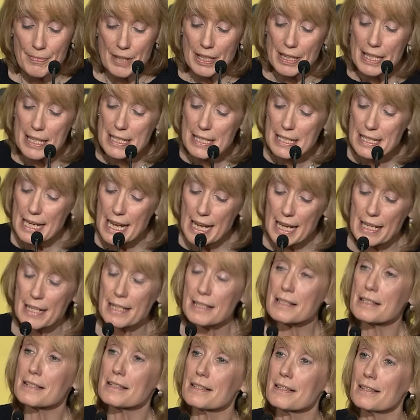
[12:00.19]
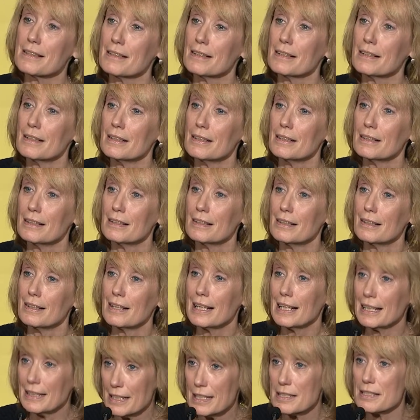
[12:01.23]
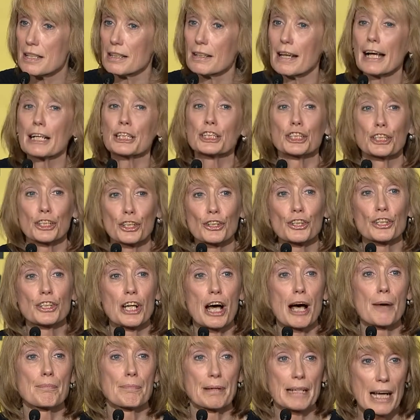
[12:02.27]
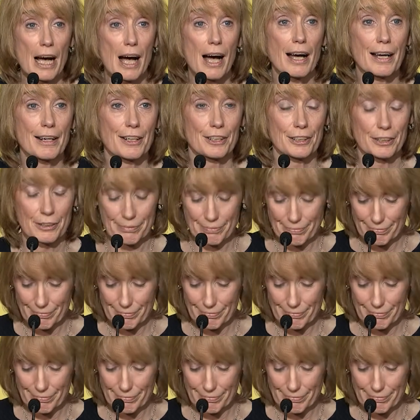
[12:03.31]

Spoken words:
the stakes in this election could not be higher.